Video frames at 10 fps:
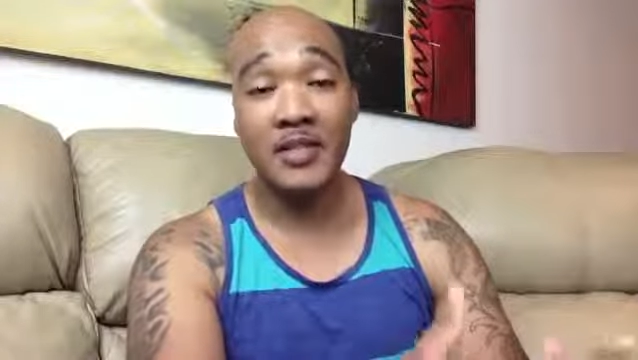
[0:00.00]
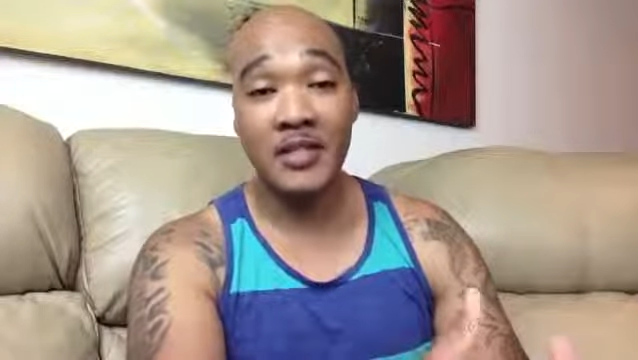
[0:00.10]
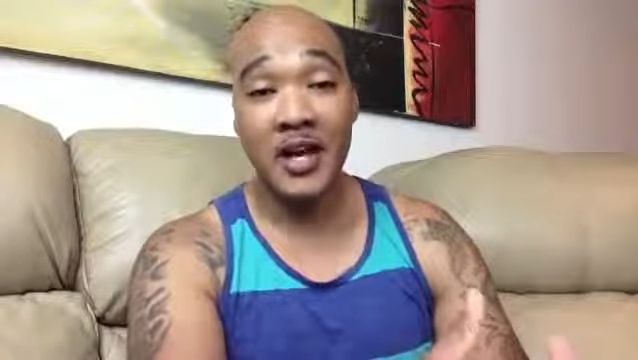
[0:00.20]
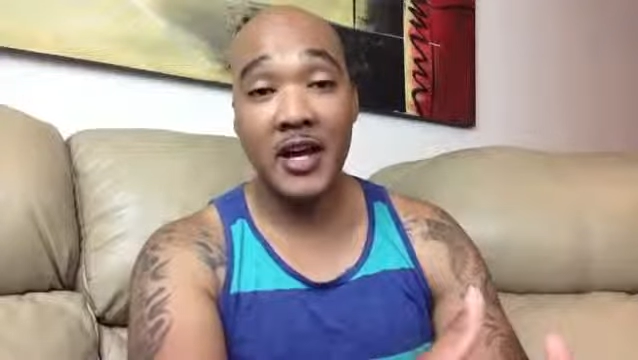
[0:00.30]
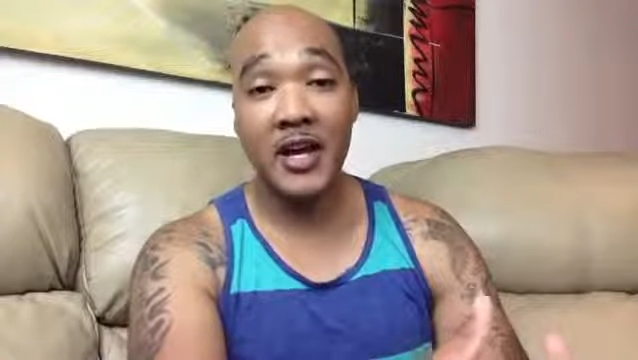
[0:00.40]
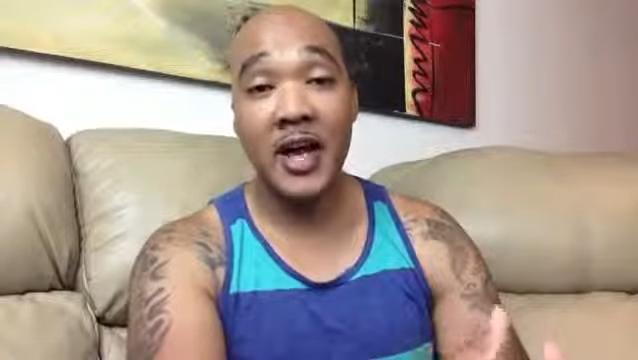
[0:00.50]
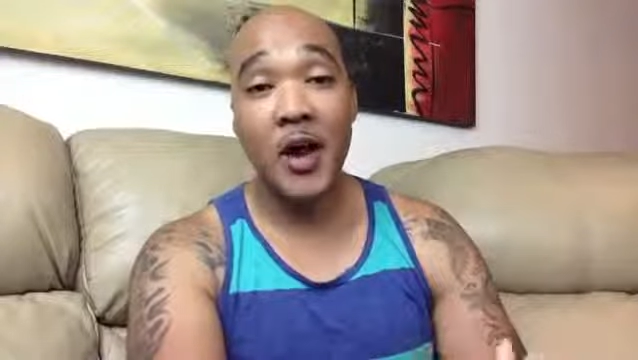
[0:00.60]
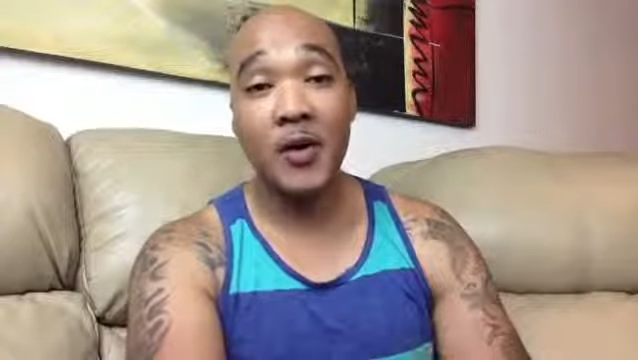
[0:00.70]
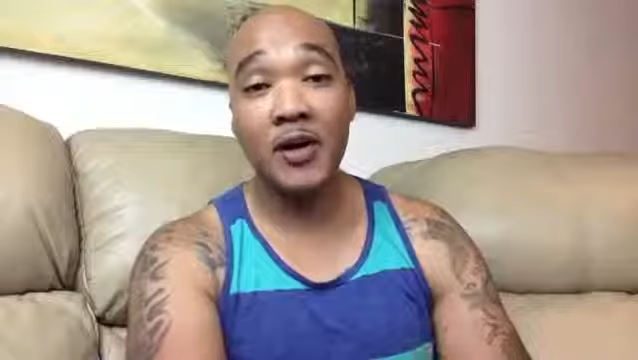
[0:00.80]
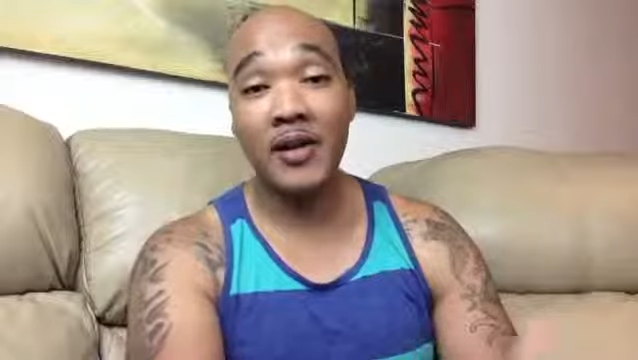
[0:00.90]
Check it
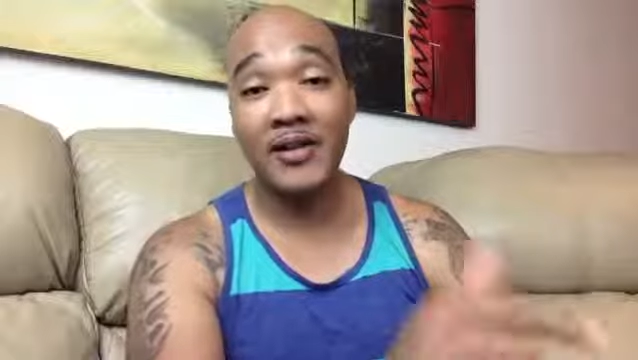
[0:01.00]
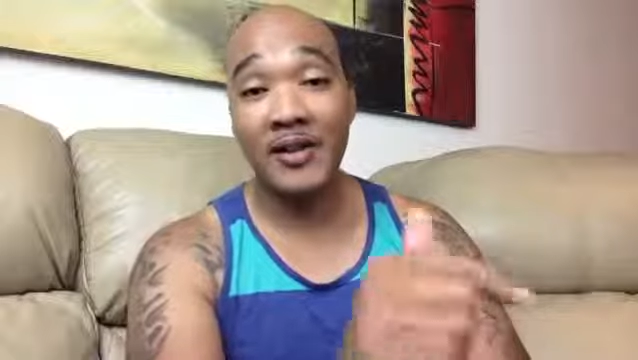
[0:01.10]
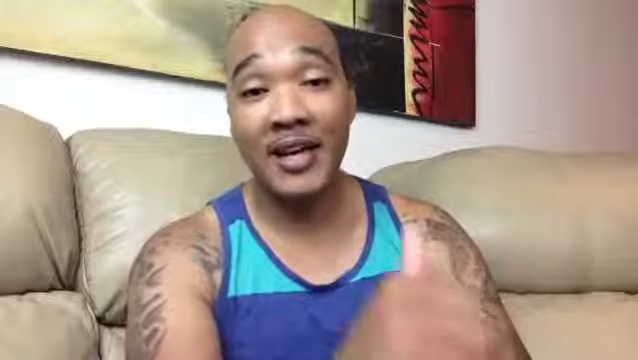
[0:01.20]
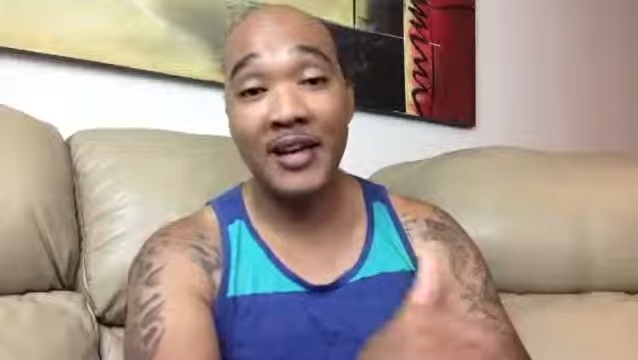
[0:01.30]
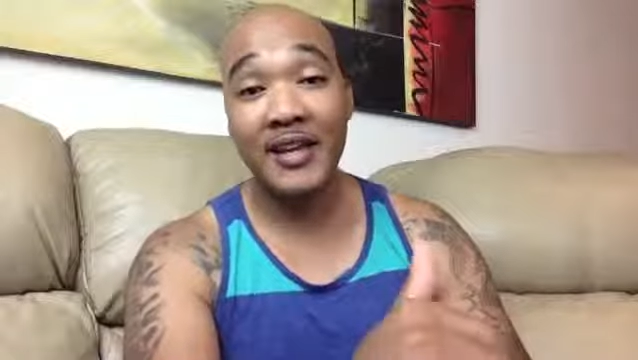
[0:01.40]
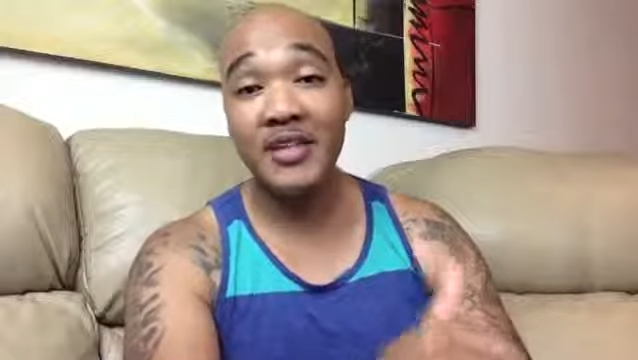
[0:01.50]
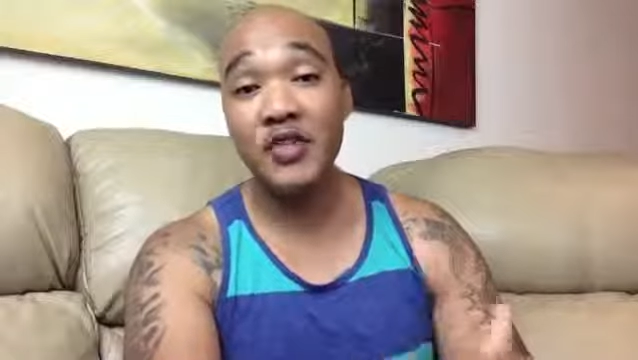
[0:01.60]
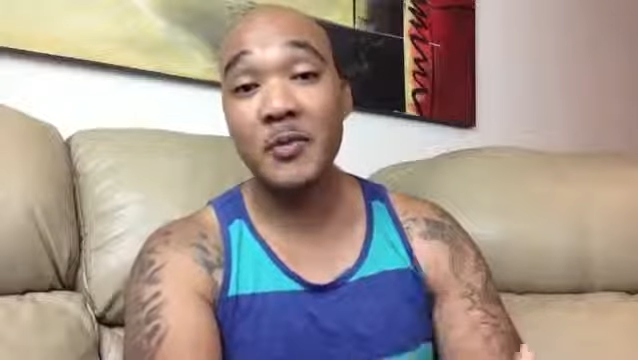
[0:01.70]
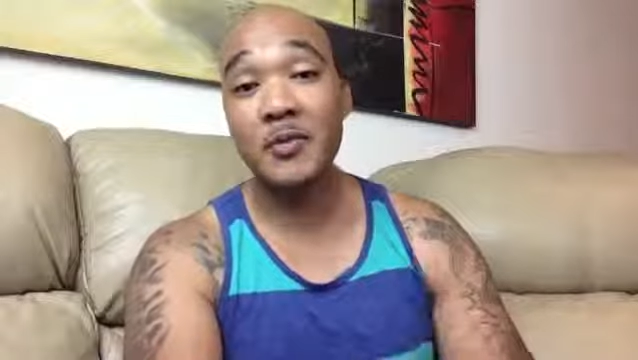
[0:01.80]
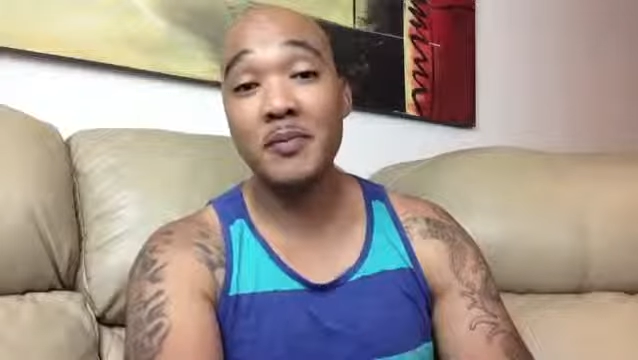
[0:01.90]
out. Click the link in the
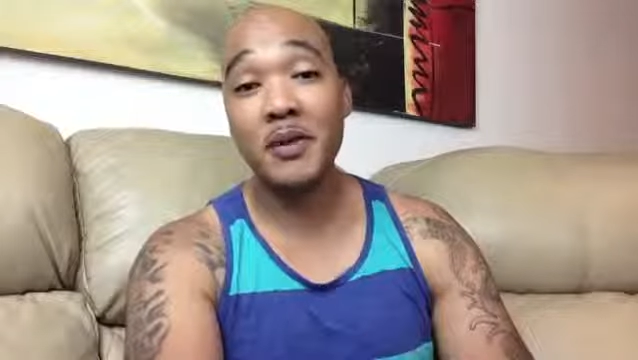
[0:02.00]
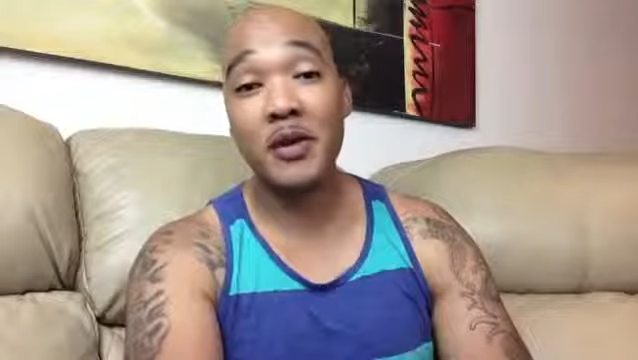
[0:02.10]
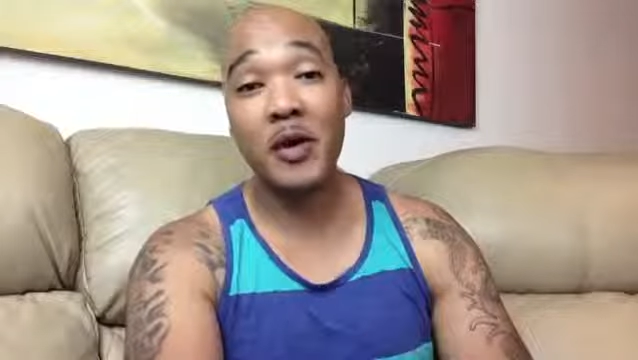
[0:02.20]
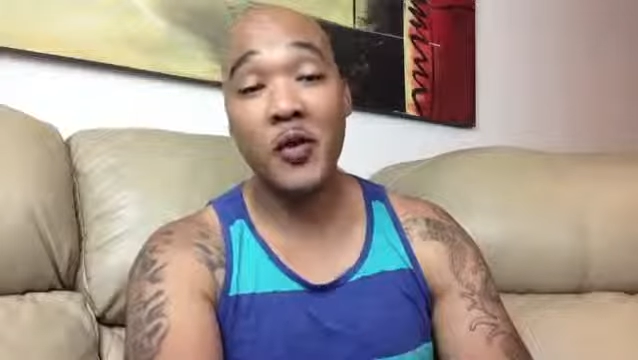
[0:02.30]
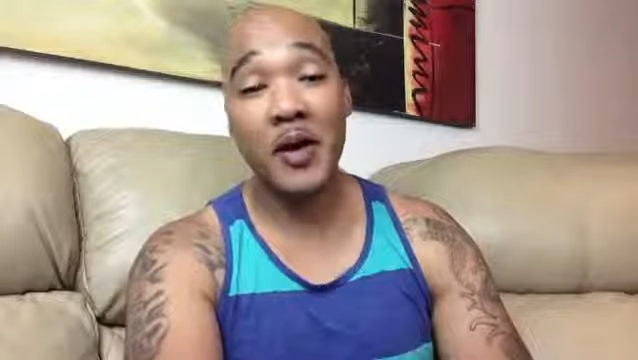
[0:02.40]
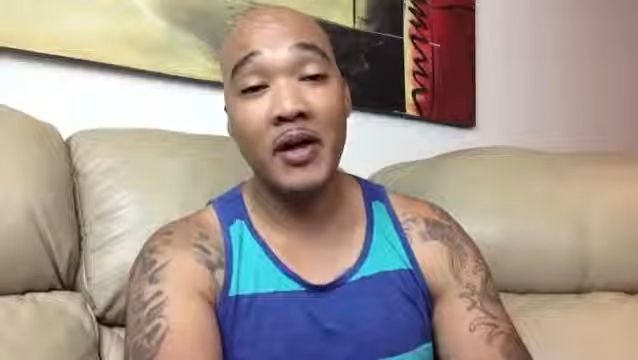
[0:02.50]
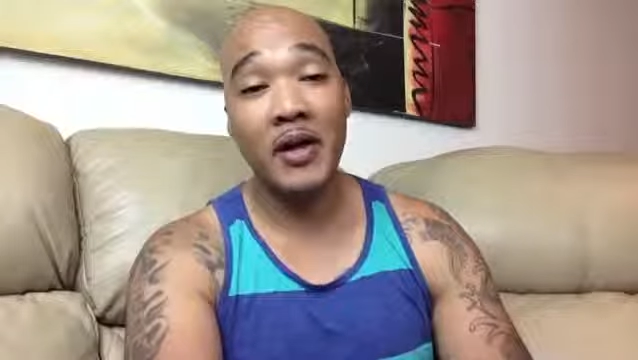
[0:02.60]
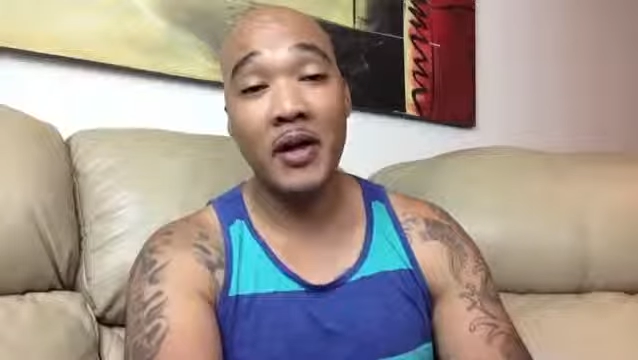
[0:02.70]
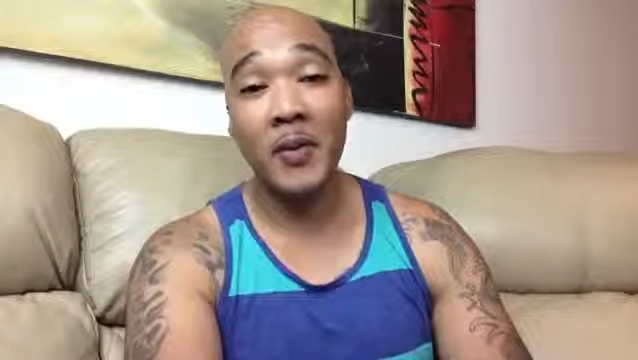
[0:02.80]
description below and